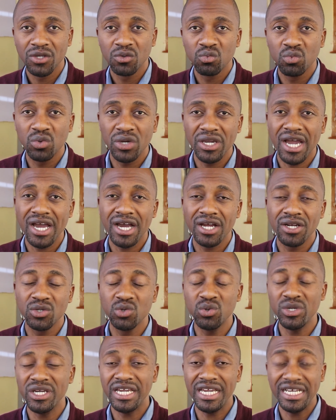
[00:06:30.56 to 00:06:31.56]
We are
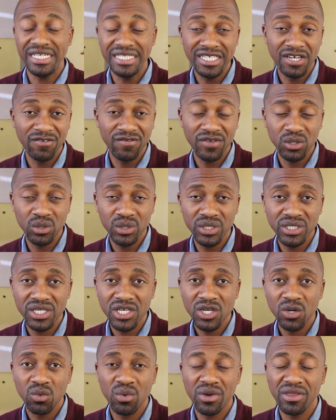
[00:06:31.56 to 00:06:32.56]
doing interviews
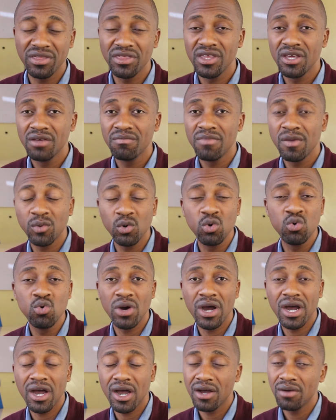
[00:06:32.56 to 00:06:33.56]
with people who
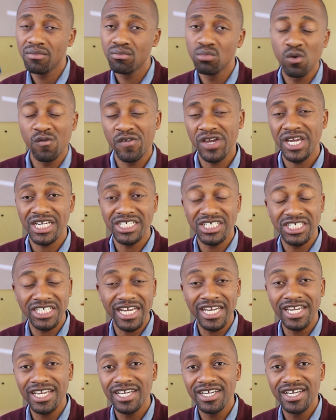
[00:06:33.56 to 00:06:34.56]
are moving and
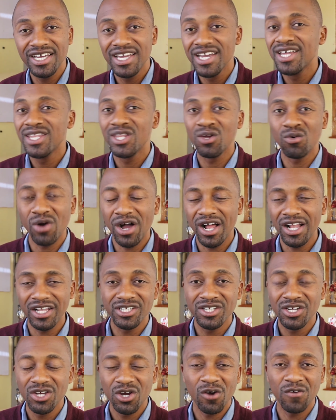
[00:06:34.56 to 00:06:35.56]
shaking the
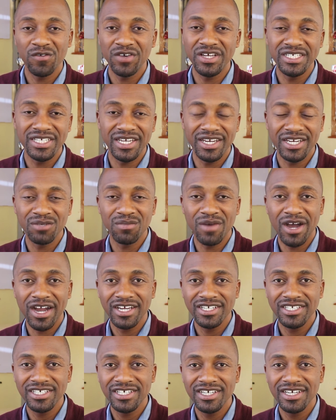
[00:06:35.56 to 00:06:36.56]
world of internet
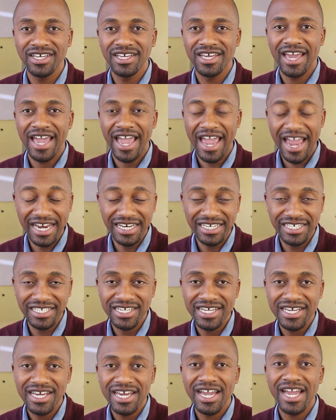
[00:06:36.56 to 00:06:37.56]
marketing and
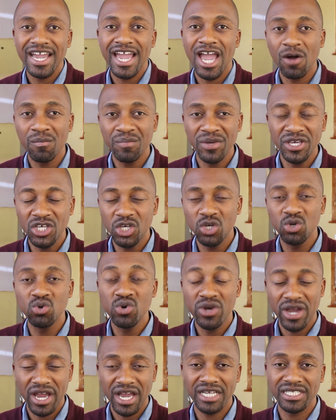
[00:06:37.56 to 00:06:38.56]
helping
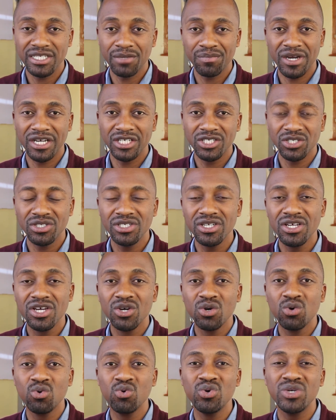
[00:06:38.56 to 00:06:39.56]
you as a person
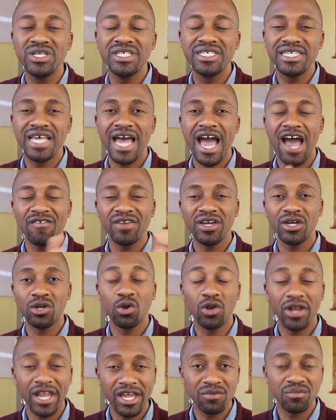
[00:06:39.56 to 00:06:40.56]
who is having an
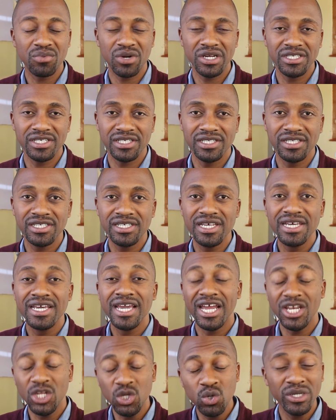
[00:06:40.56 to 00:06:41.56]
online presence
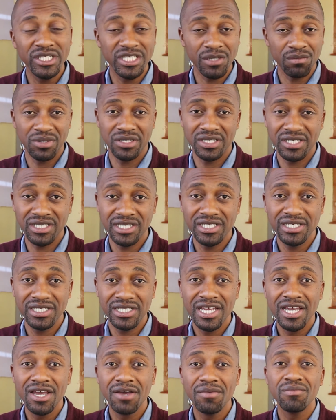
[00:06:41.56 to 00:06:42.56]
and you as a business
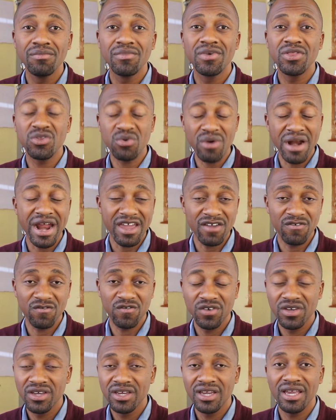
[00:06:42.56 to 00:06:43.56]

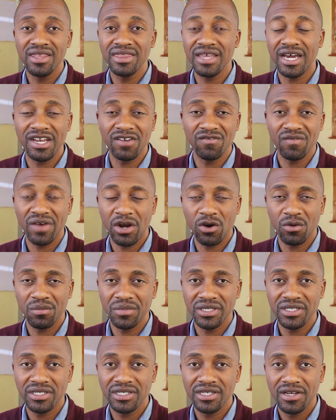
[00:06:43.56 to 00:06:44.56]
thrive in that
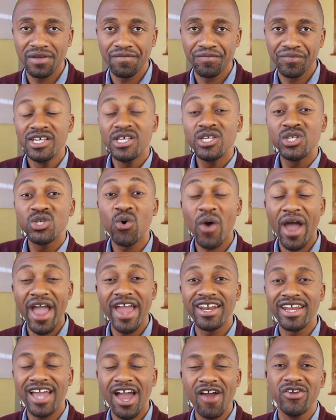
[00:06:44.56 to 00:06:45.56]
environment. So I
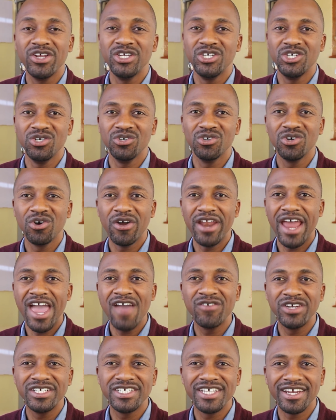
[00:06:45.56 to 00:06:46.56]
encourage you on
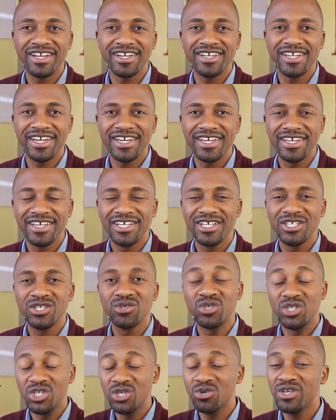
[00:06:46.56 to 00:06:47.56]
every Saturday
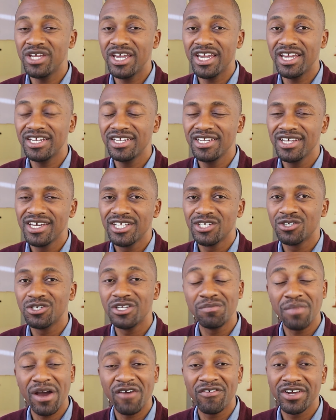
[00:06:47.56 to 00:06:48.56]
to tune in to
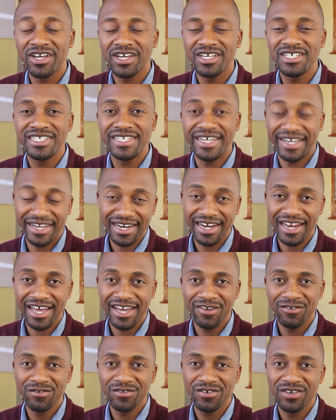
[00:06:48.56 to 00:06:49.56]
deepAfrica's Tech
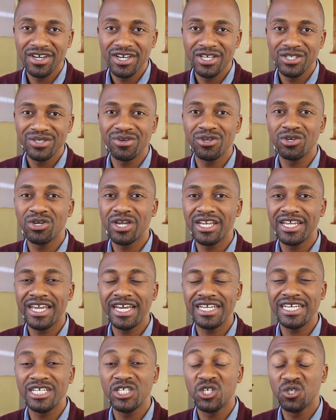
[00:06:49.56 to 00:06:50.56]
Live so that you can
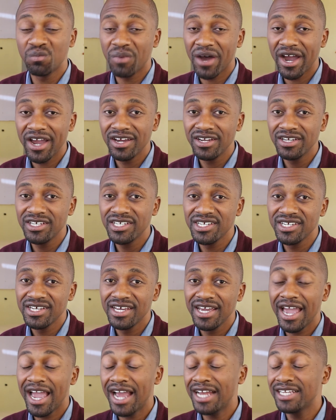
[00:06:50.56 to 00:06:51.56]
get inspired,
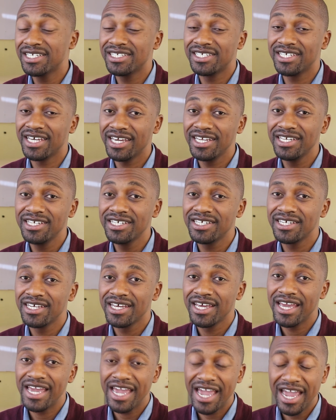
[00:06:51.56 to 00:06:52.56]
entertained,
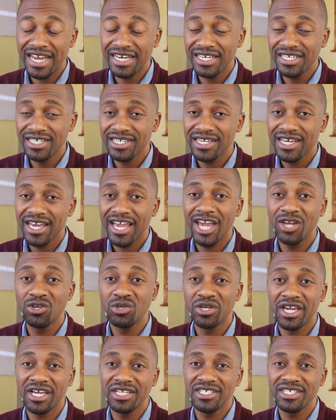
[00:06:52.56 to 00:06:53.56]
and
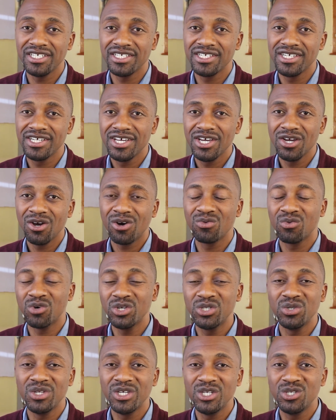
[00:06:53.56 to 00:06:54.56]
educated on
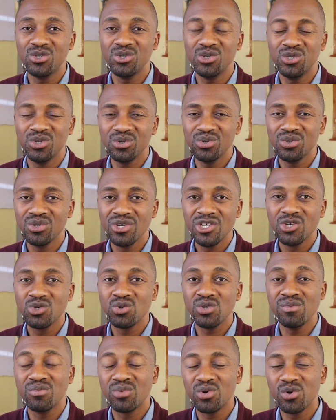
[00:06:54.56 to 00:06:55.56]
what you need to do
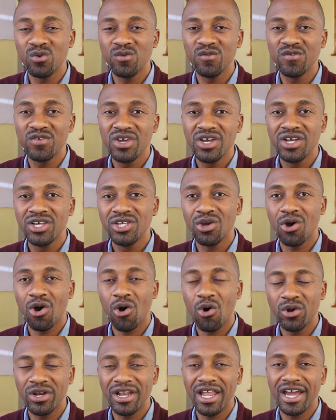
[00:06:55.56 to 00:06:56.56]
to improve your
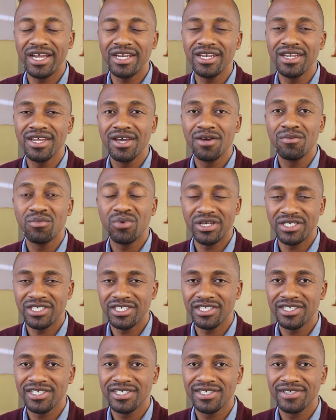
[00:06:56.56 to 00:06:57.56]
online
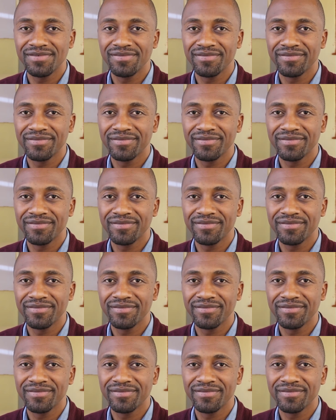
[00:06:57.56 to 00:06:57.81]
presence.